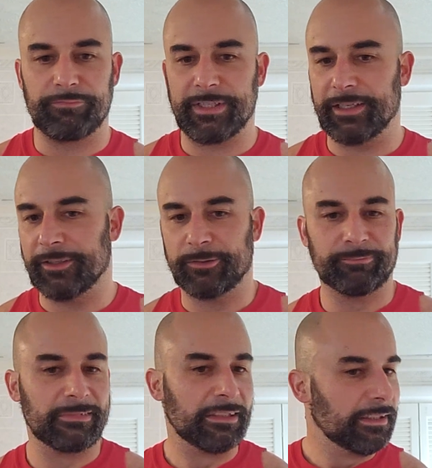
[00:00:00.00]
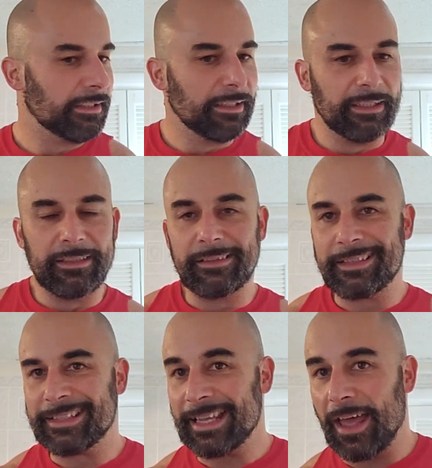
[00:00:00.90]
till
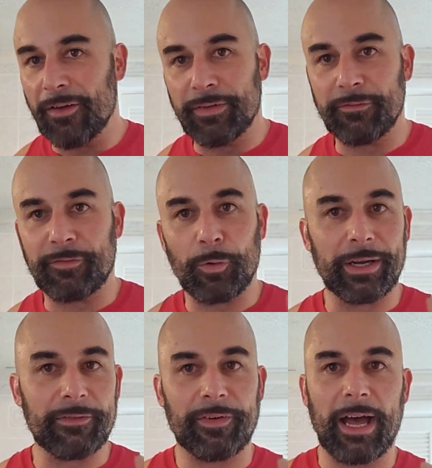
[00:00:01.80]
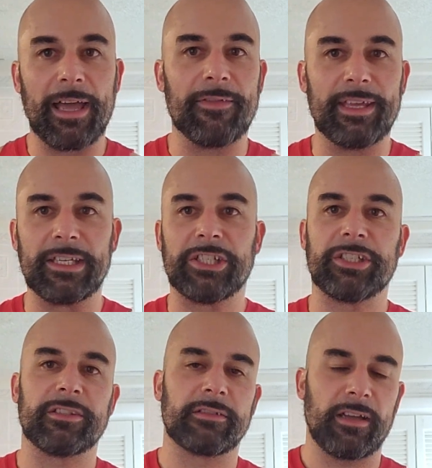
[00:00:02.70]
7:45
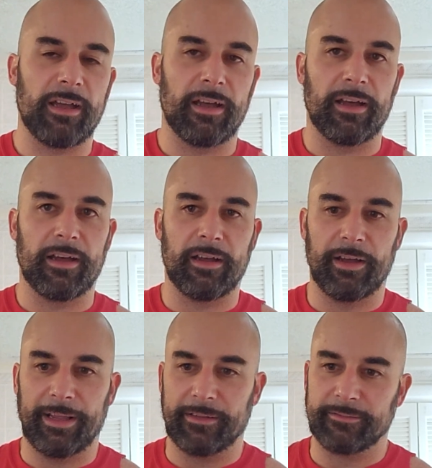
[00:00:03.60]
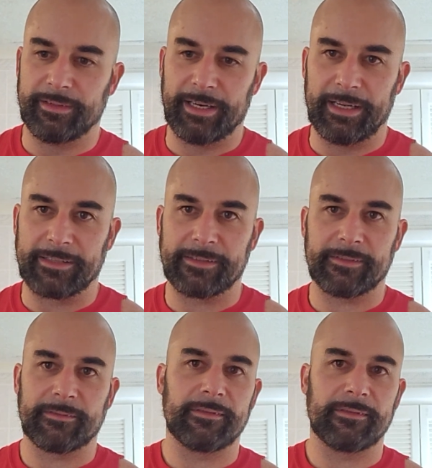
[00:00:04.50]
ish, and then it's